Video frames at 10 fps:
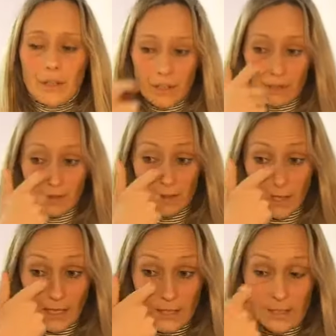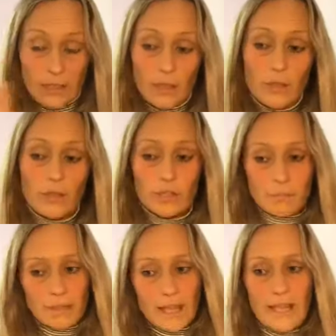another thing is, you know, you should
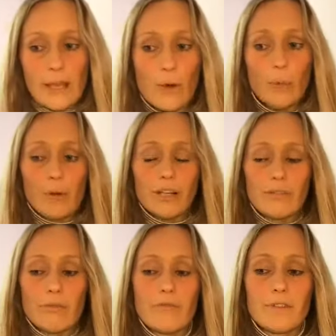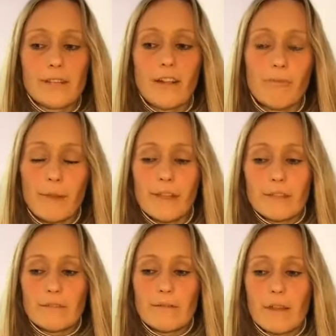be taking all pressure off yourself,
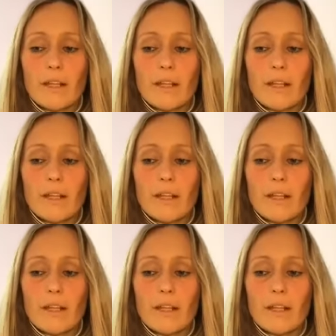because,